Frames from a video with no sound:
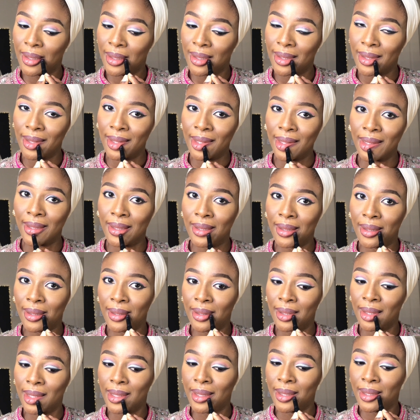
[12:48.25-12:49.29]
Falling
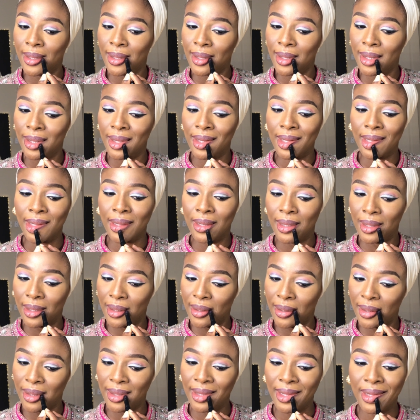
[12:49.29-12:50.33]
in love, not
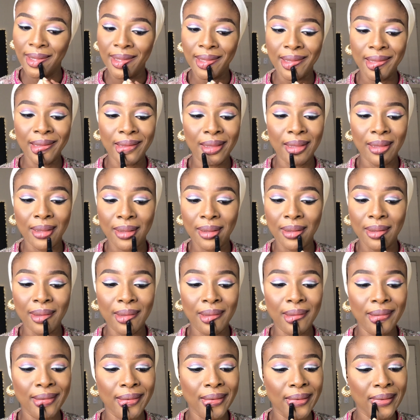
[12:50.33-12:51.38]
falling out.
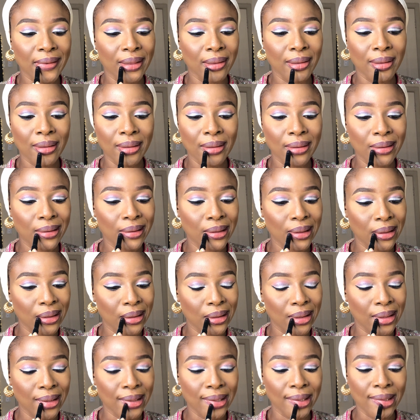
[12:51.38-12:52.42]
I
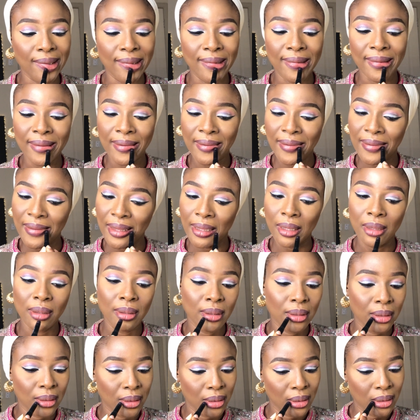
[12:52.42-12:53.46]
keep on
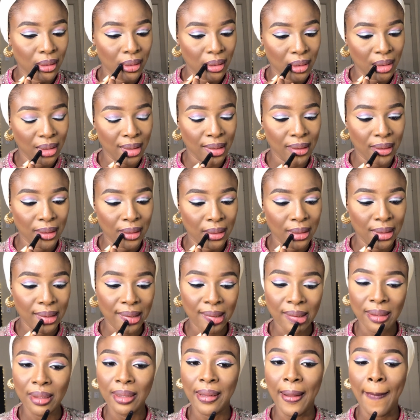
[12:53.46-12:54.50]
falling
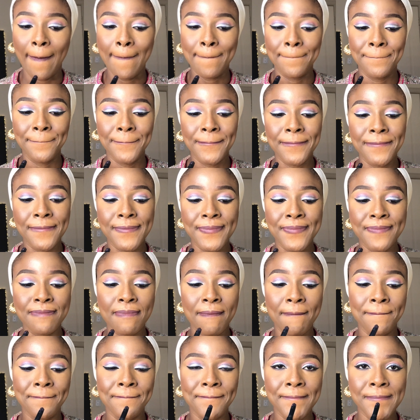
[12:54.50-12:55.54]
in. Each of us
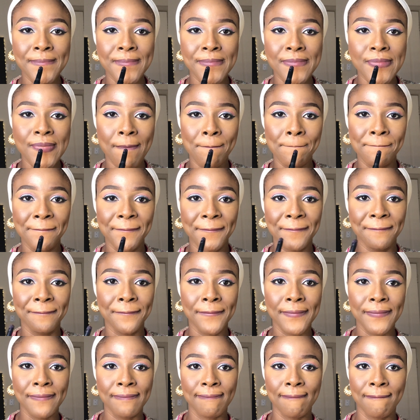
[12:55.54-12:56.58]
both done in a
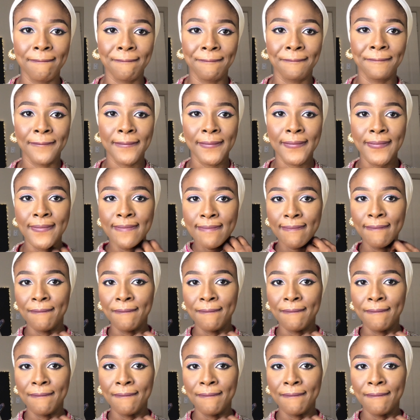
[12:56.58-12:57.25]
crown.